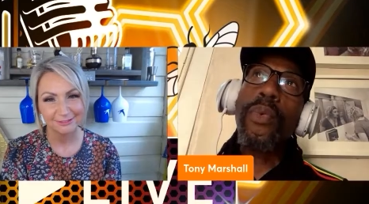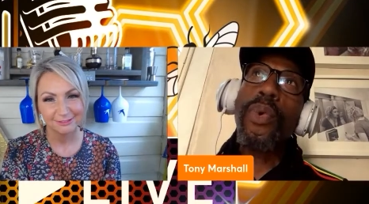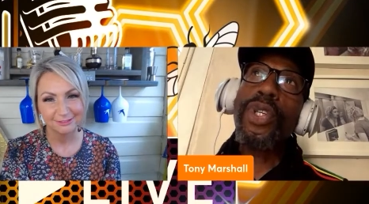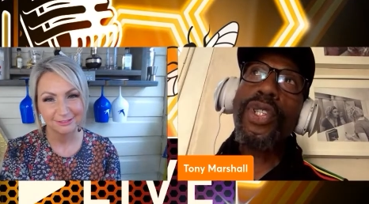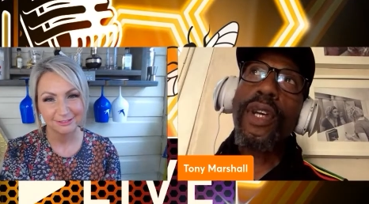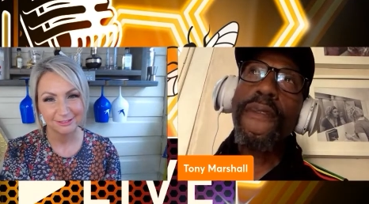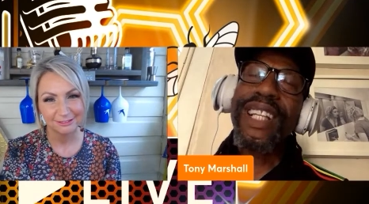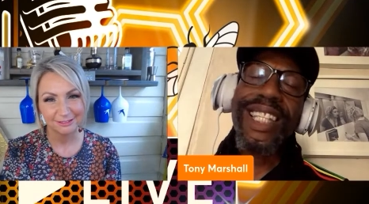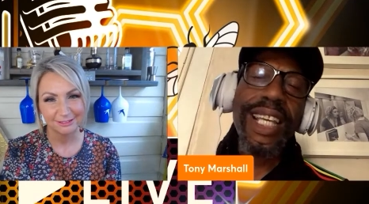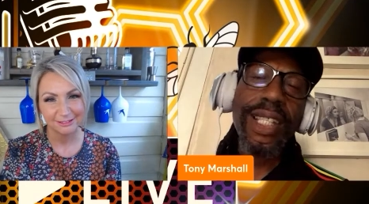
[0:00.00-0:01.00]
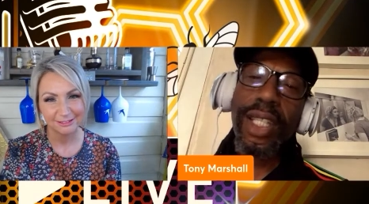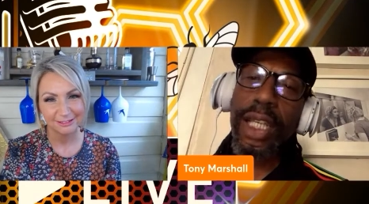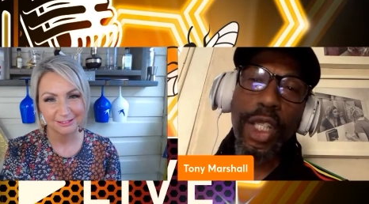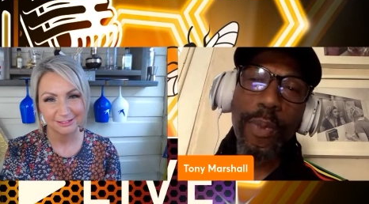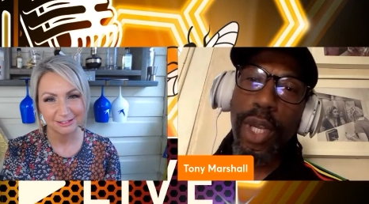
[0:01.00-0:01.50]
Speaker 1: was a fantastic
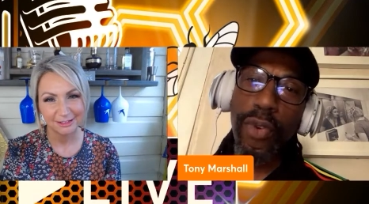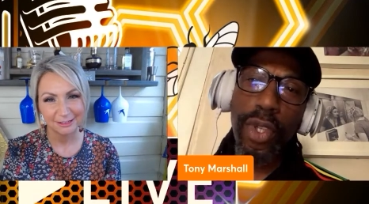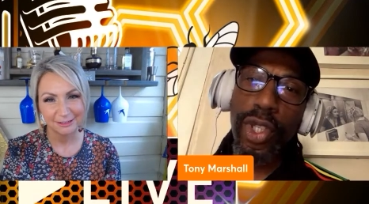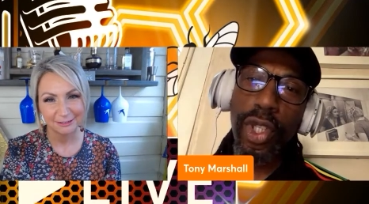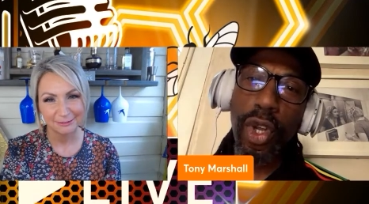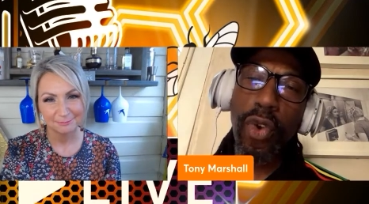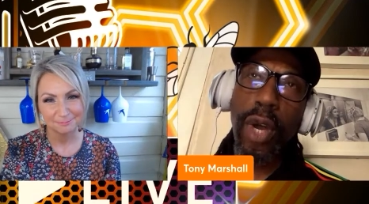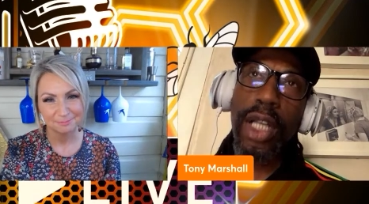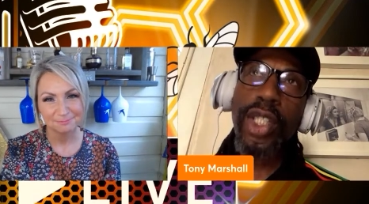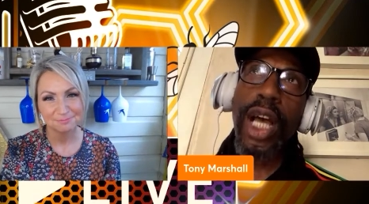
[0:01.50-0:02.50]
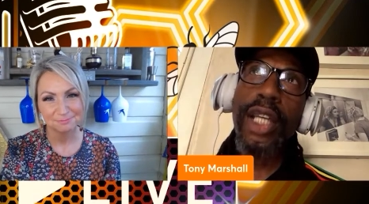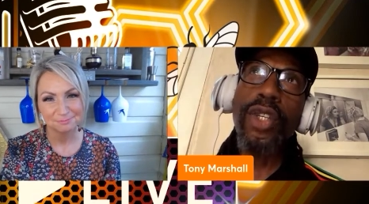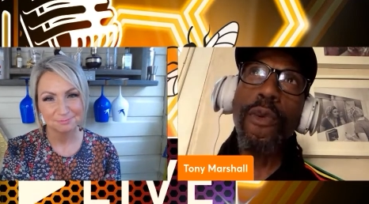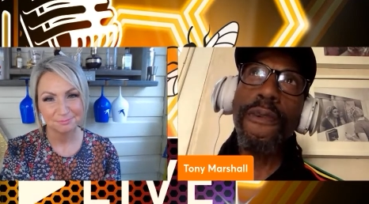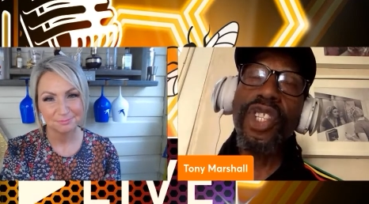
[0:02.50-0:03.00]
experience. You know, I signed
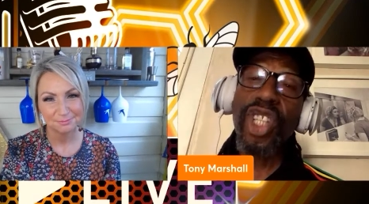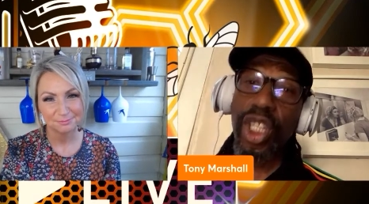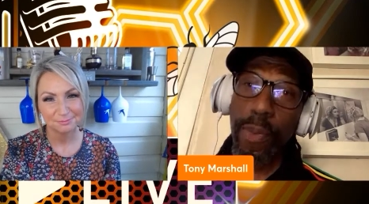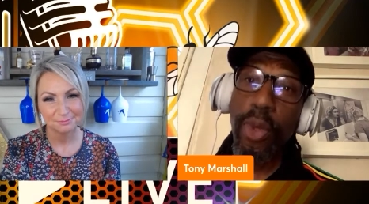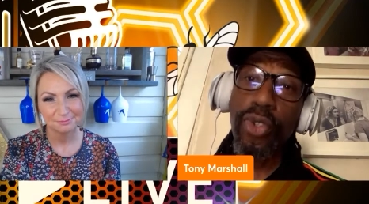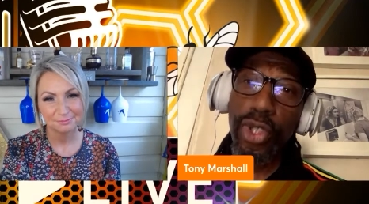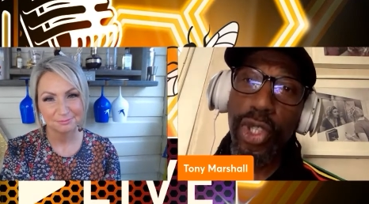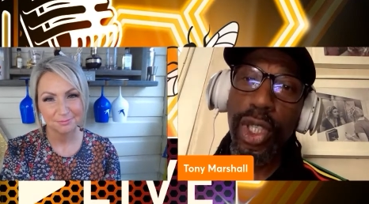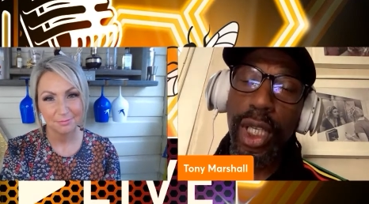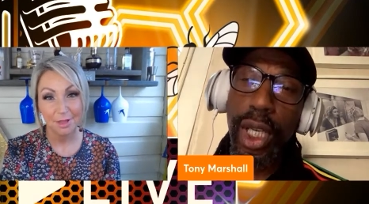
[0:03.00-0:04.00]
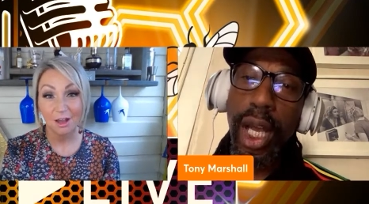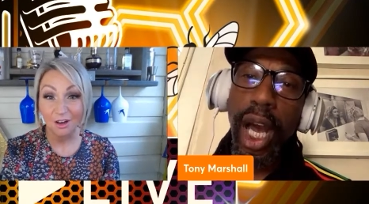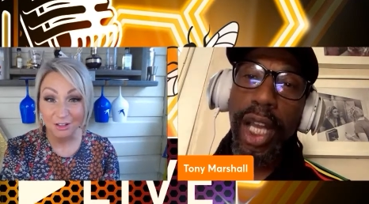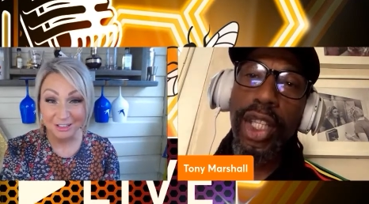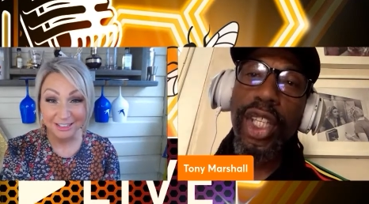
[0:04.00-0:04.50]
up for six months.
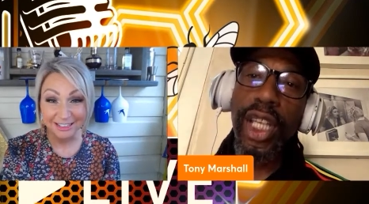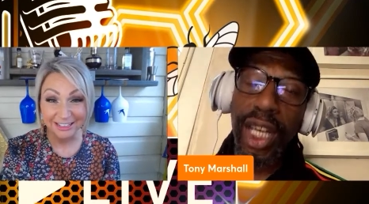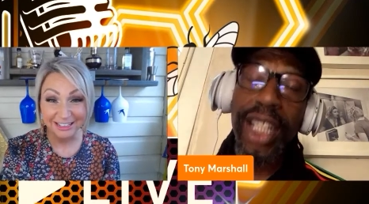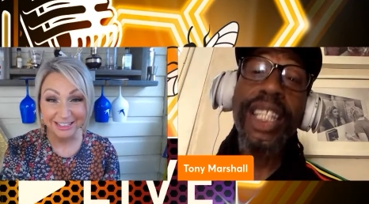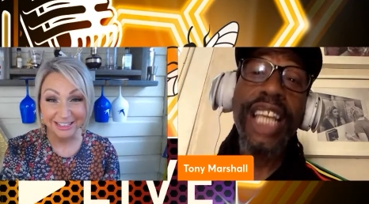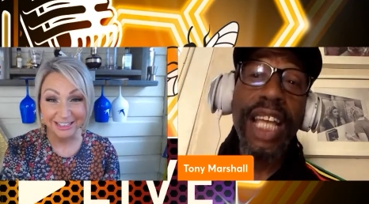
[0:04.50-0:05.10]
And in, and in the